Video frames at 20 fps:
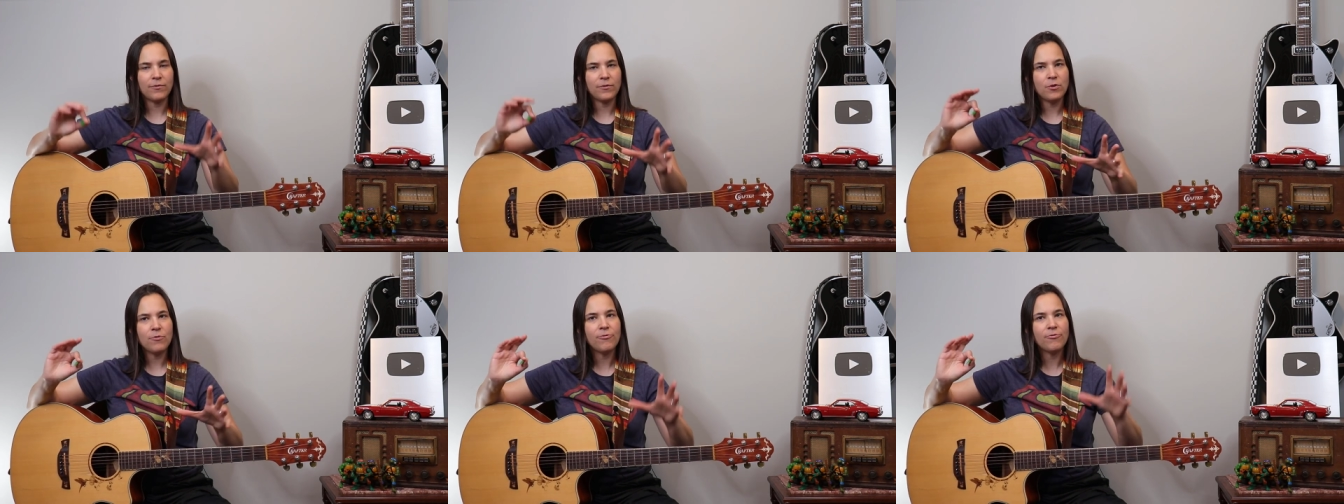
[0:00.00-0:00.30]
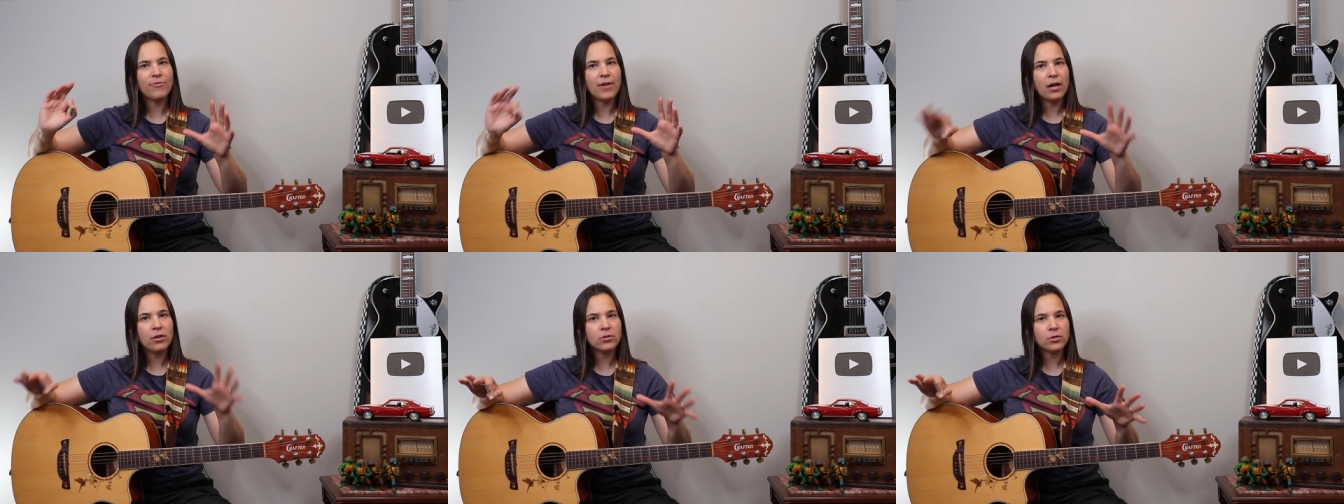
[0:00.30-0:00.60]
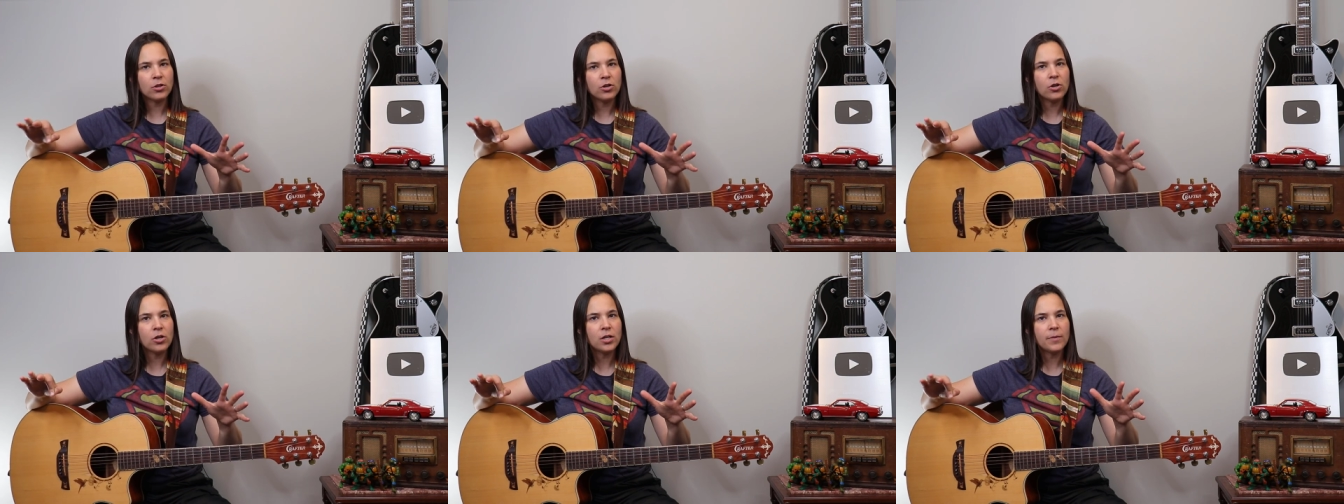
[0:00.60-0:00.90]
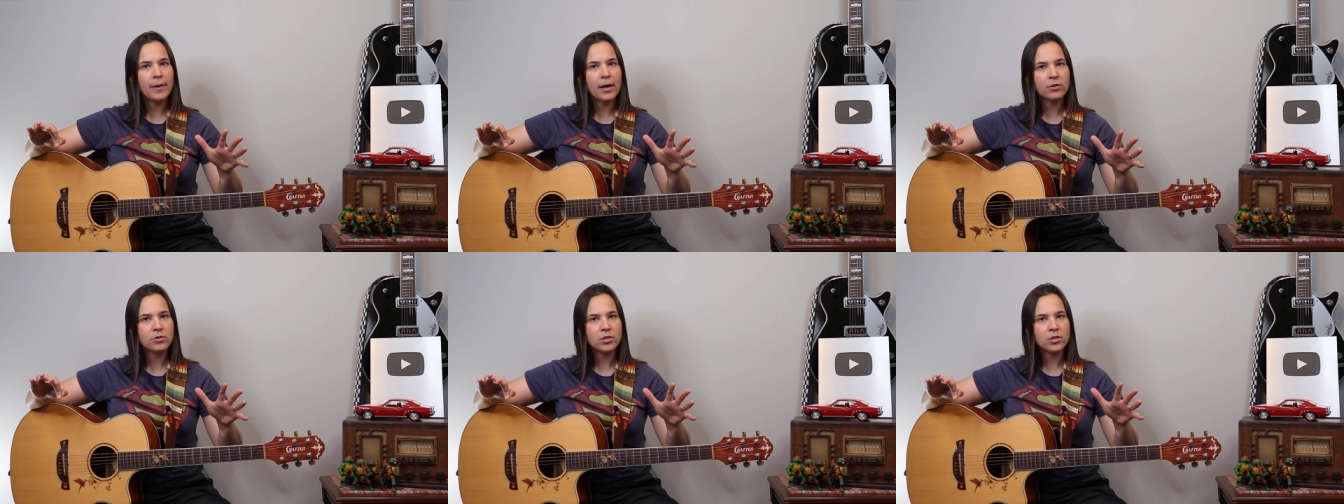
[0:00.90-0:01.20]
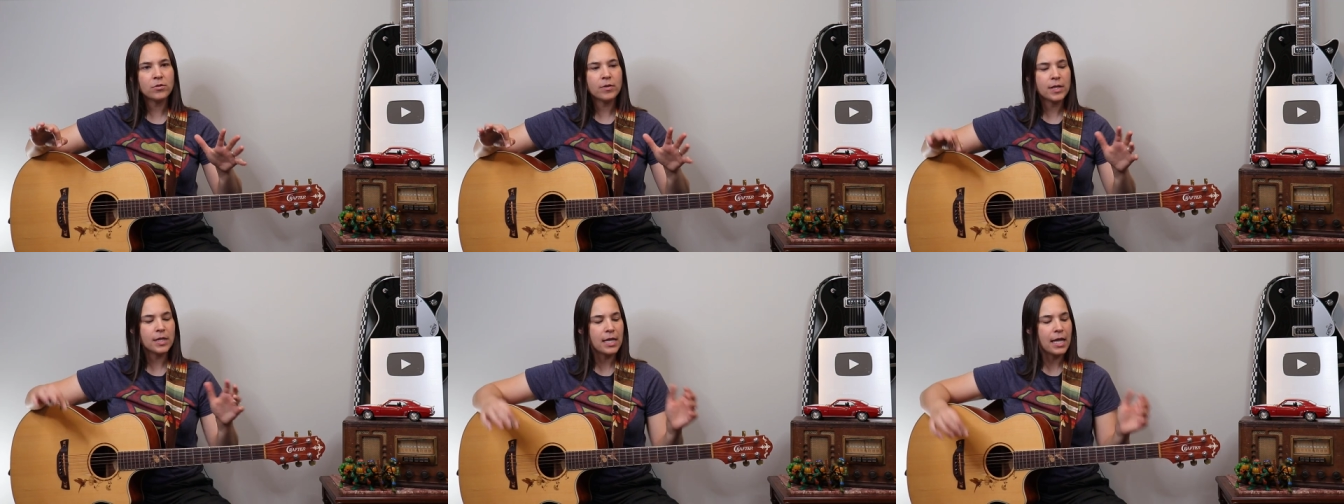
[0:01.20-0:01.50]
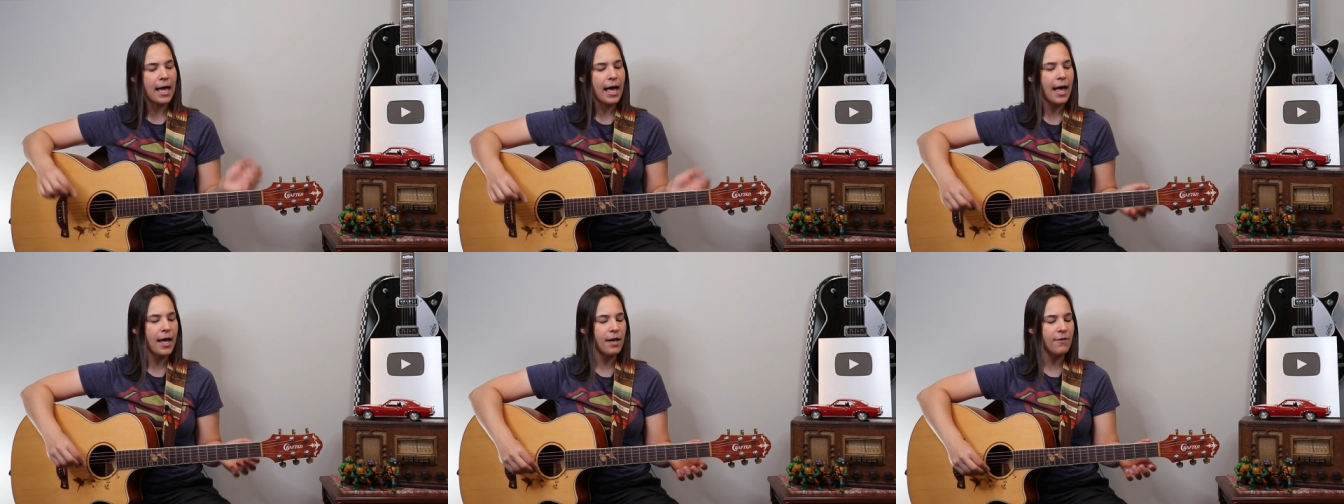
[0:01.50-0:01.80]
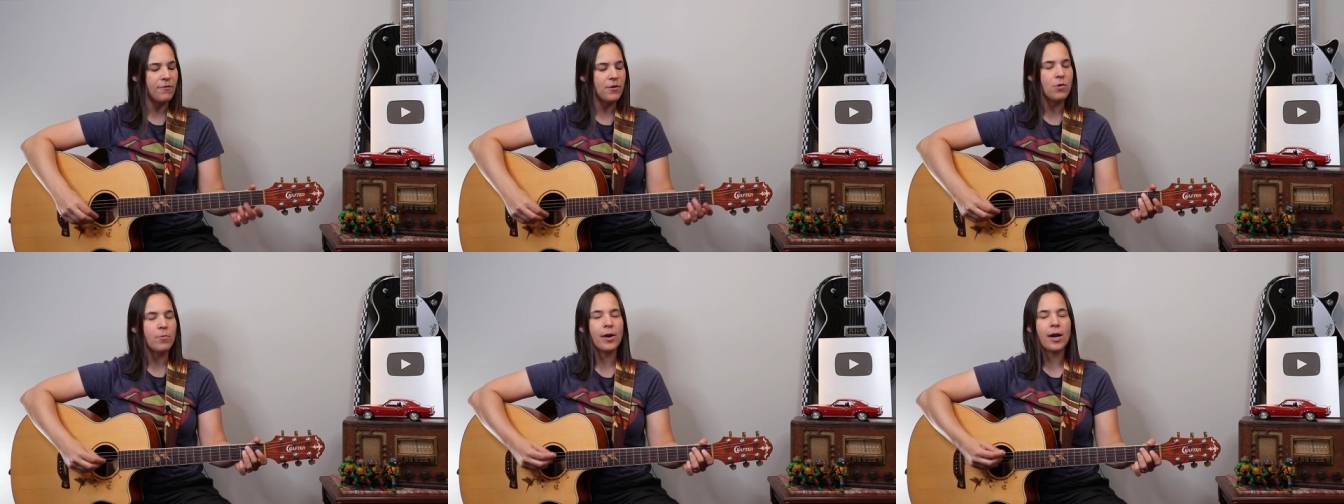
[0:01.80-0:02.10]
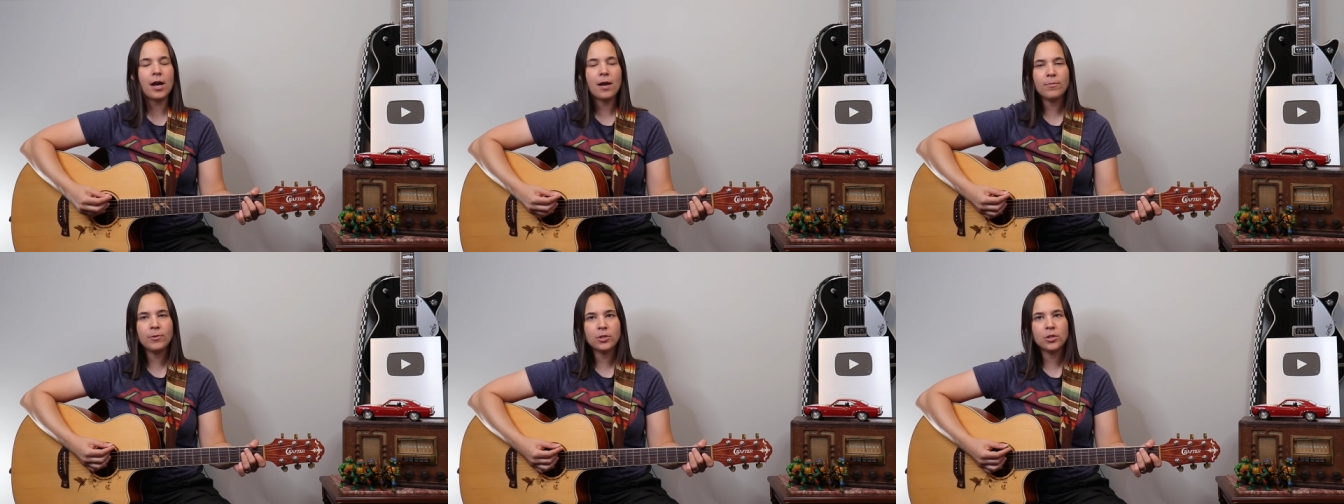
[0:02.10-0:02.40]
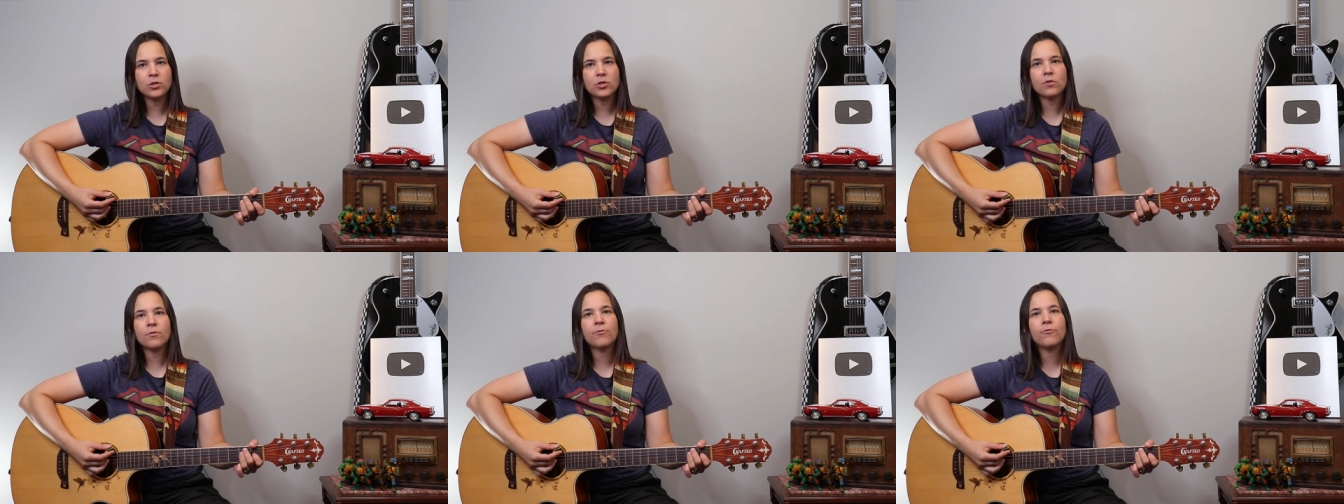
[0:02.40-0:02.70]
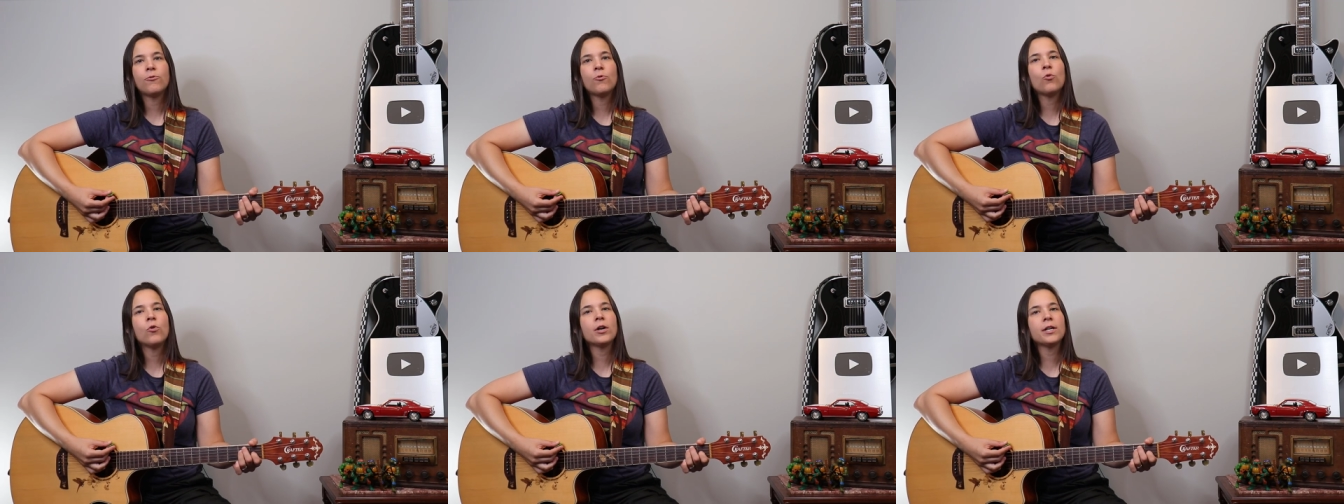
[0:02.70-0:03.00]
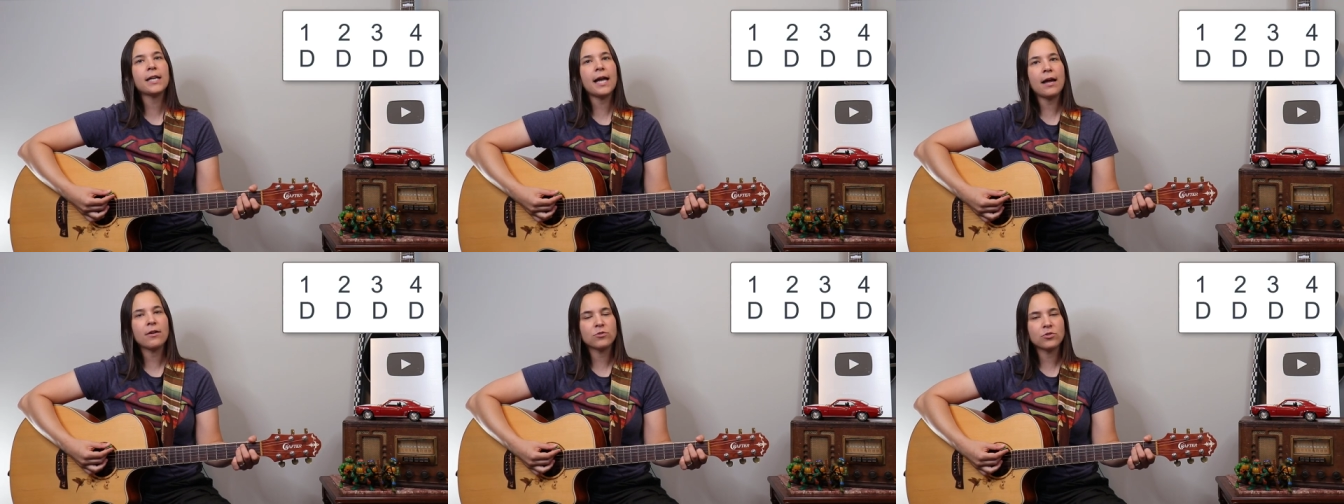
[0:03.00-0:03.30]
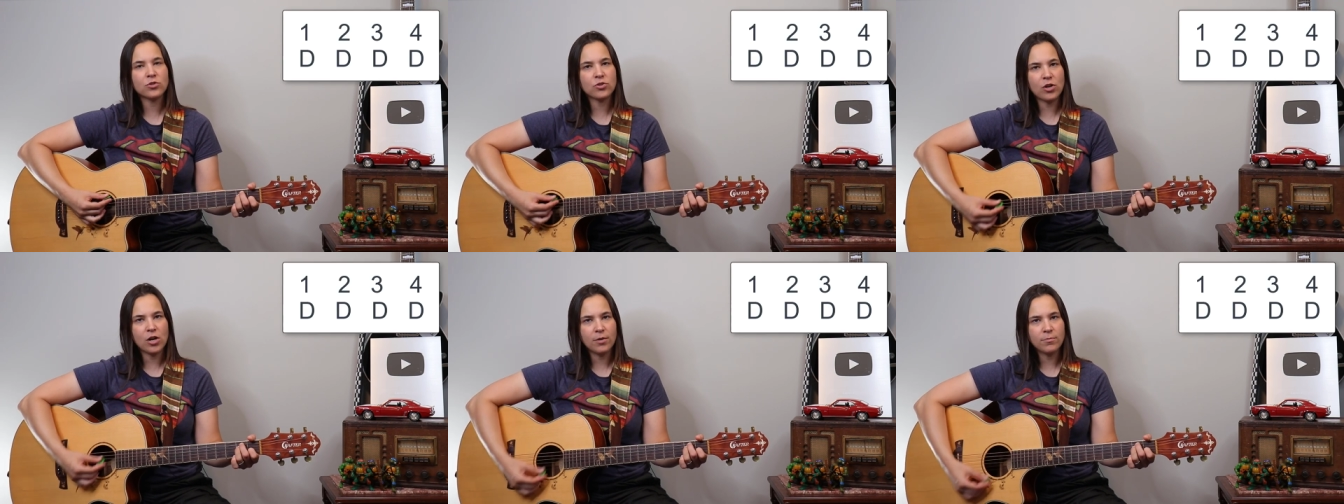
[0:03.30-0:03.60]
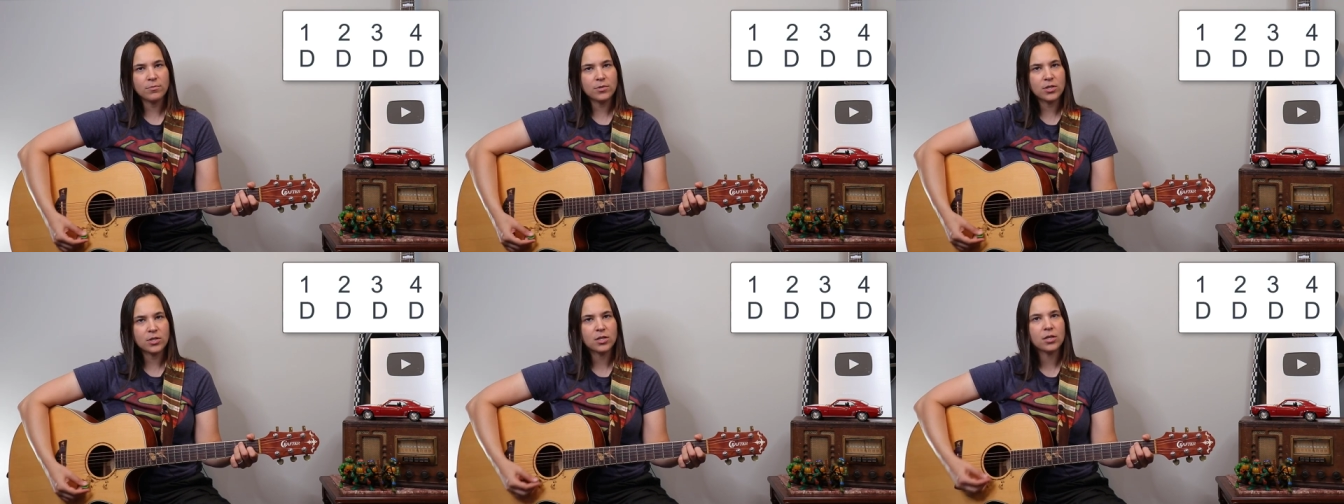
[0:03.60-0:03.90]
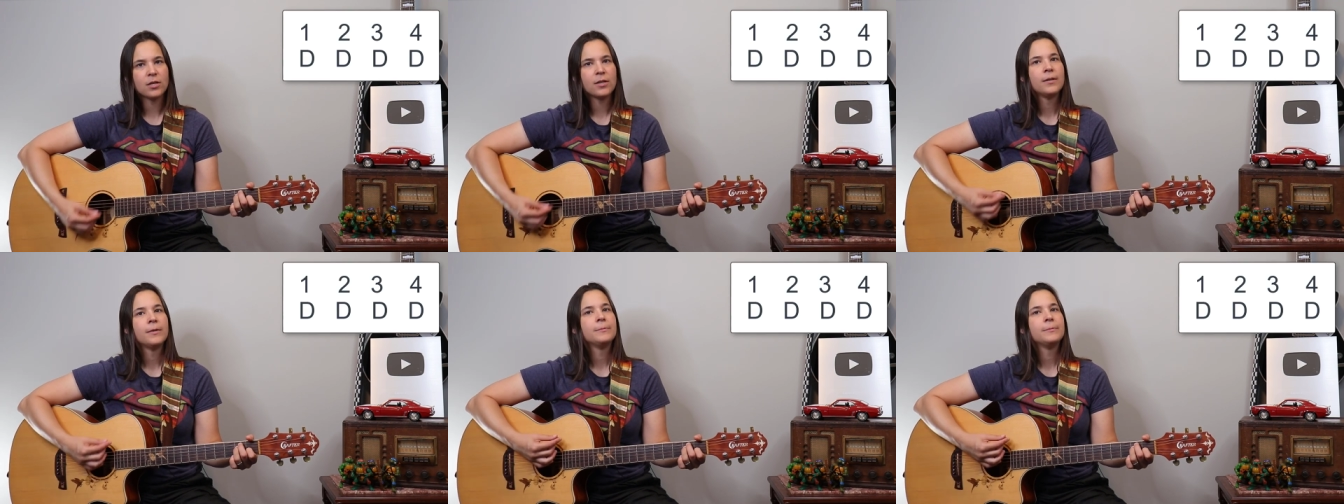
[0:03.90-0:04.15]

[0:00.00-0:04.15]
If you felt good about doing that, if you were able to do four down strums